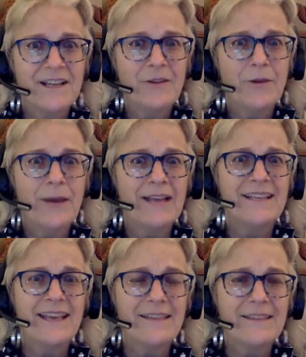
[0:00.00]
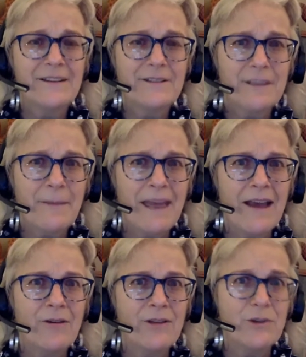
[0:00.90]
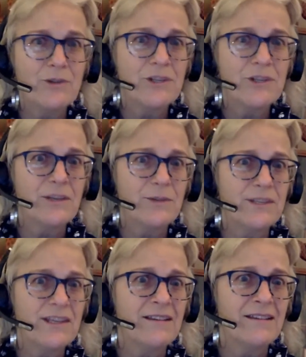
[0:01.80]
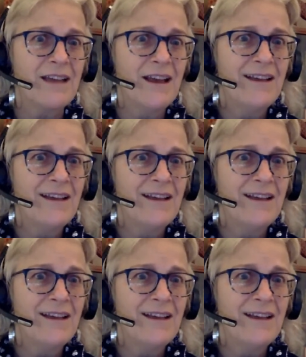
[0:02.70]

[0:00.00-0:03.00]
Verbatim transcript: You had to mm-hmm. get there somehow, usually using